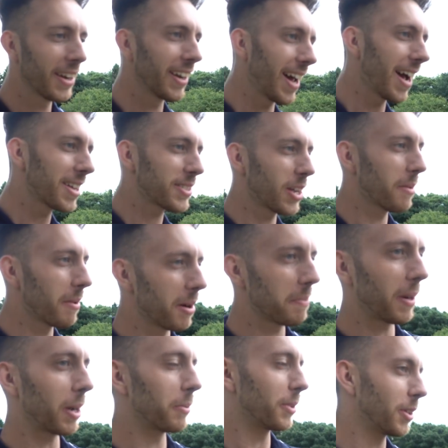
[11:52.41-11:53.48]
Last time I
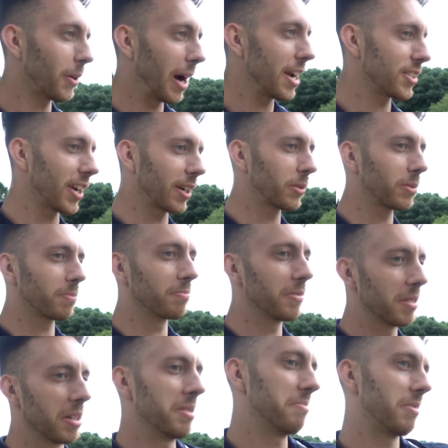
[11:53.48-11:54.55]
played with you, I actually
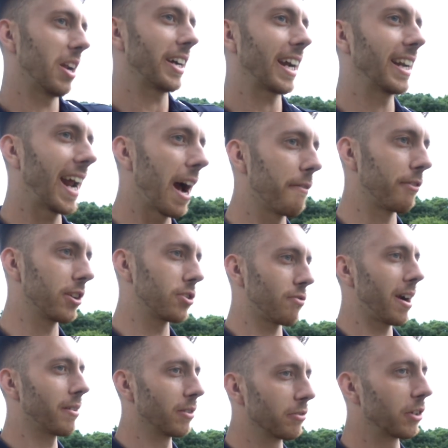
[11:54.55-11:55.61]
had an, like an average
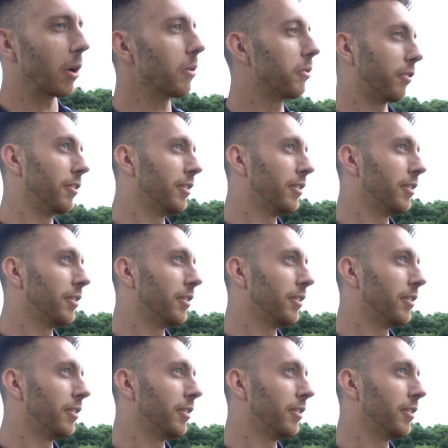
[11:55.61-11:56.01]
round of golf.